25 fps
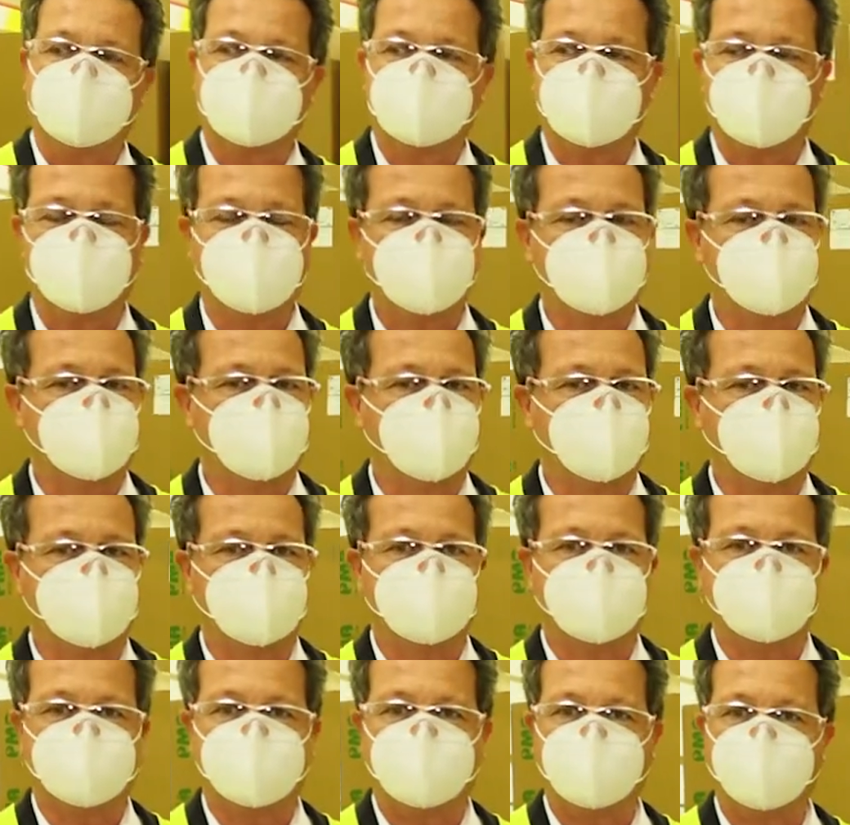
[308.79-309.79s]
just
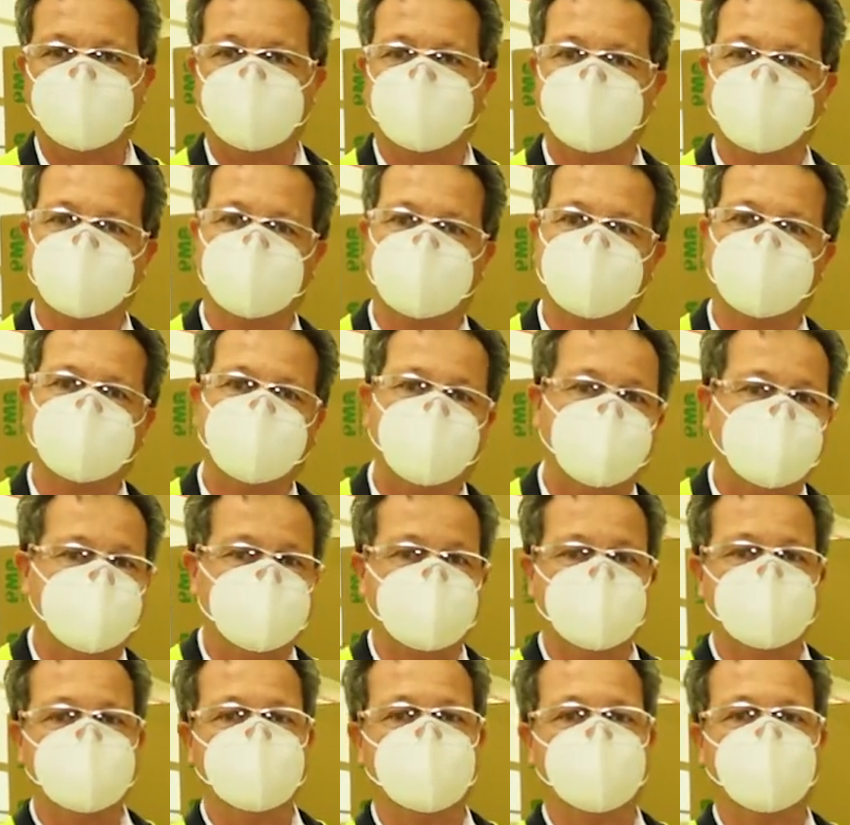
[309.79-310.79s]
was, let's say,
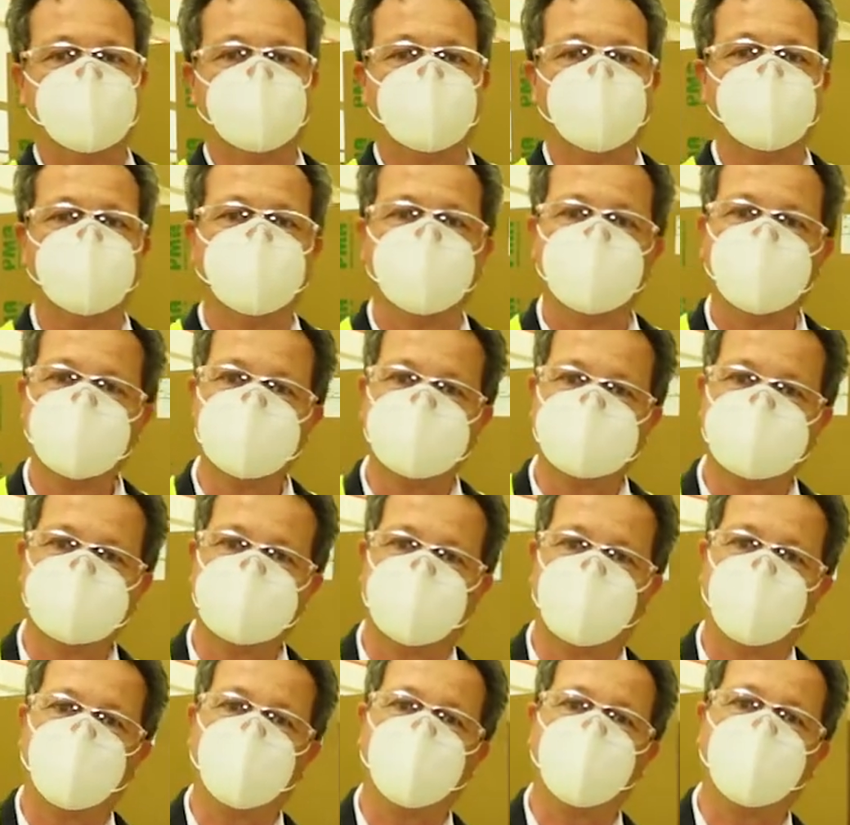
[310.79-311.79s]
tired of
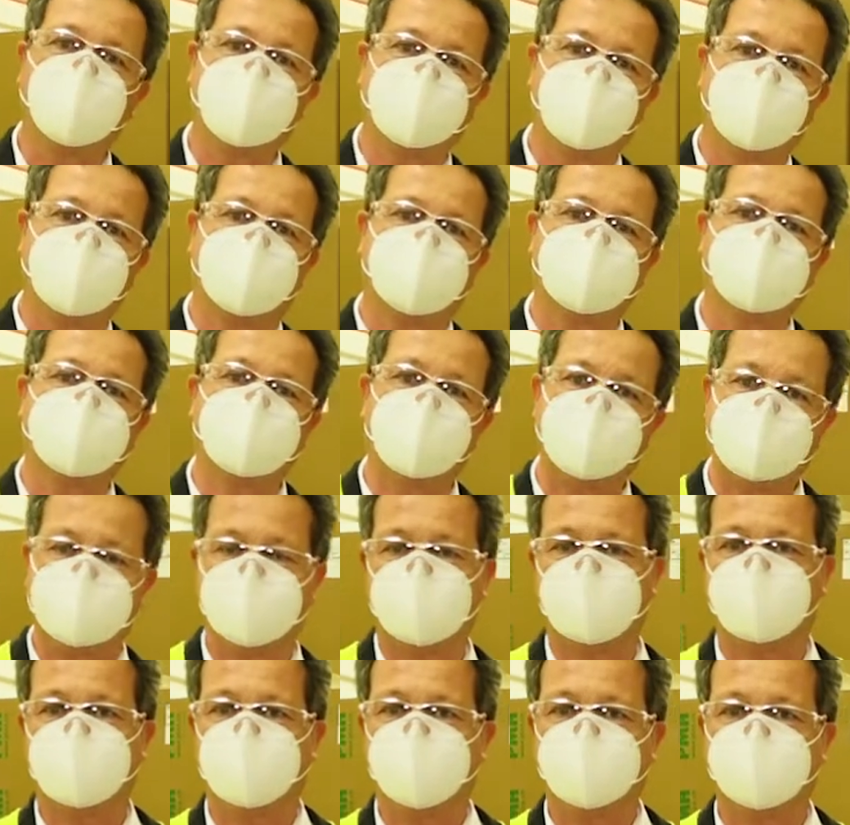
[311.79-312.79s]
using all this
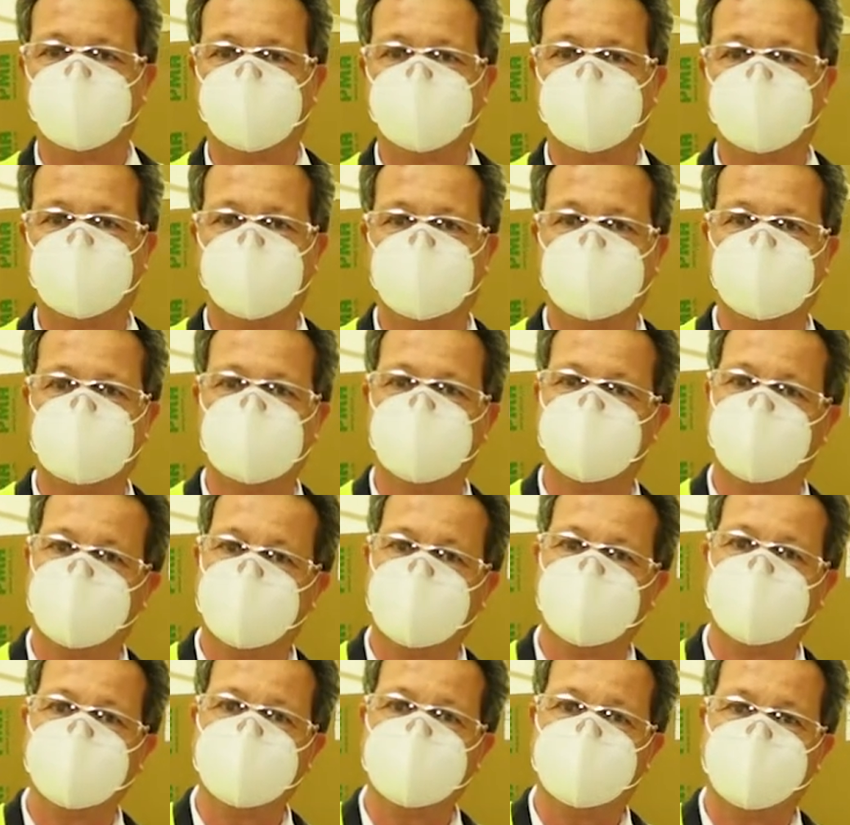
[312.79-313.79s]
metal cable protection
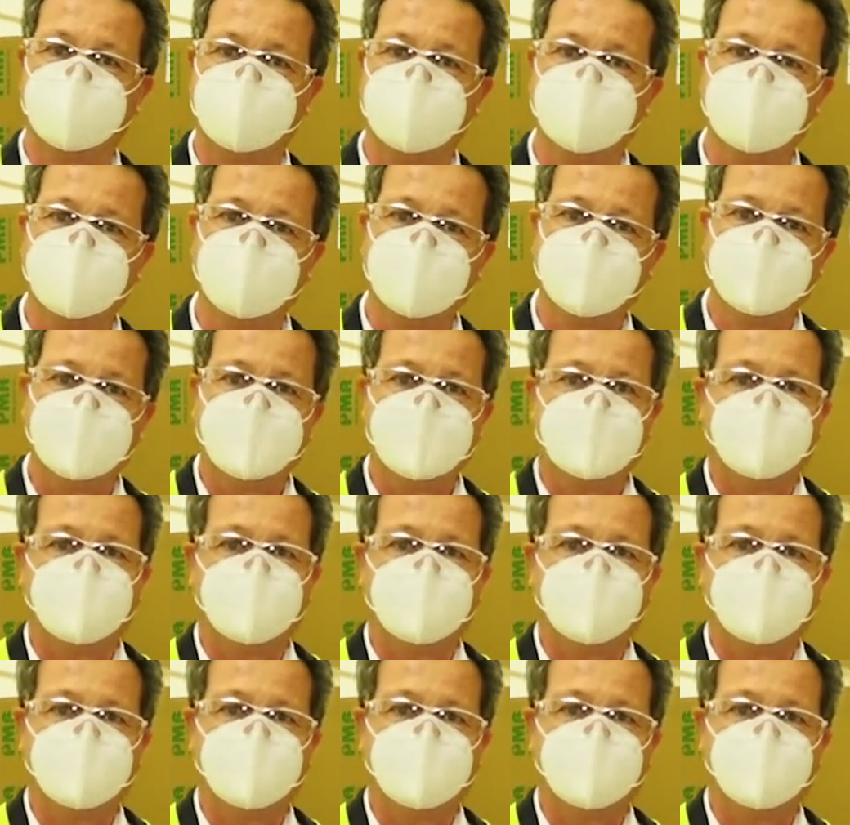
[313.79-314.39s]
available then